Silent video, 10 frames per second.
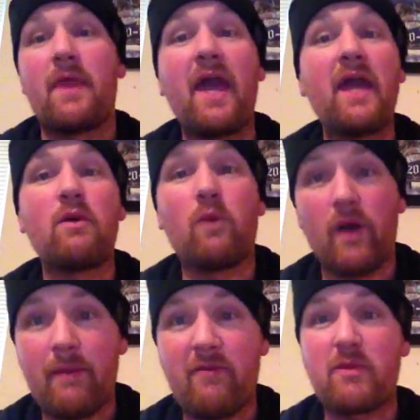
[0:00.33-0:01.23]
Hey,
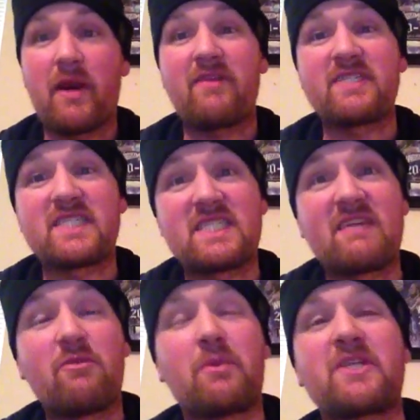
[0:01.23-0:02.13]
what up, everybody? This is
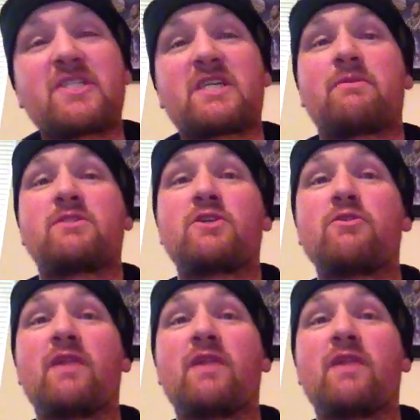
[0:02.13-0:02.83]
Stevie Breach coming to you.